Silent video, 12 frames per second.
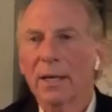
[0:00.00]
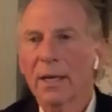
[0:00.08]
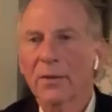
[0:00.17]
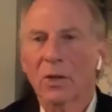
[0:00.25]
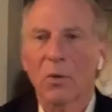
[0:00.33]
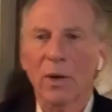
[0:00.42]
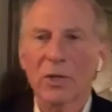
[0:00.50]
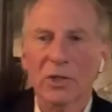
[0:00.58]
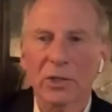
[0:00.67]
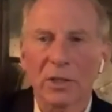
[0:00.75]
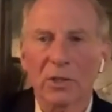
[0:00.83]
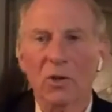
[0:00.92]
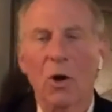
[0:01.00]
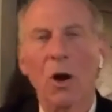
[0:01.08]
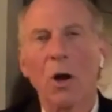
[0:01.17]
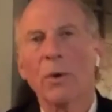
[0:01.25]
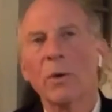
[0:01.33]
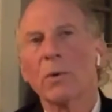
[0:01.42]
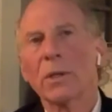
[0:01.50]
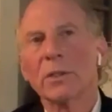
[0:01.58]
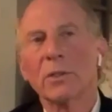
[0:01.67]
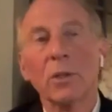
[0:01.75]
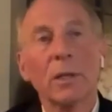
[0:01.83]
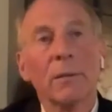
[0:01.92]
And the question is, are we willing
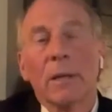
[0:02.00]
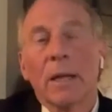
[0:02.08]
to do it?